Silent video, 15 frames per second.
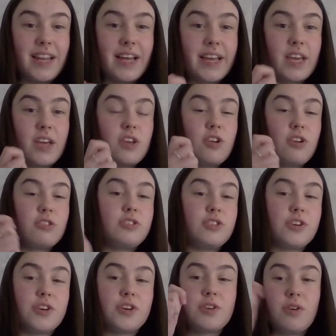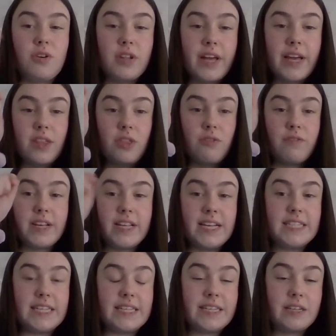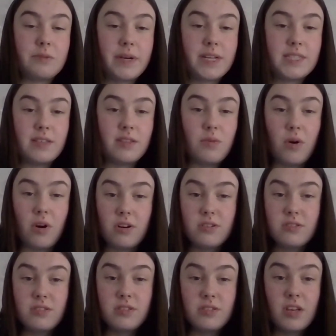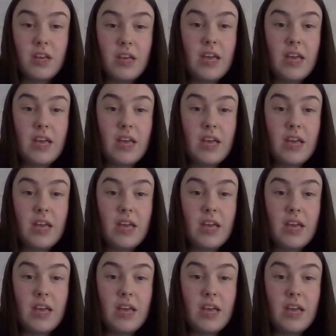like you're doing all like the really detailed bits in the words,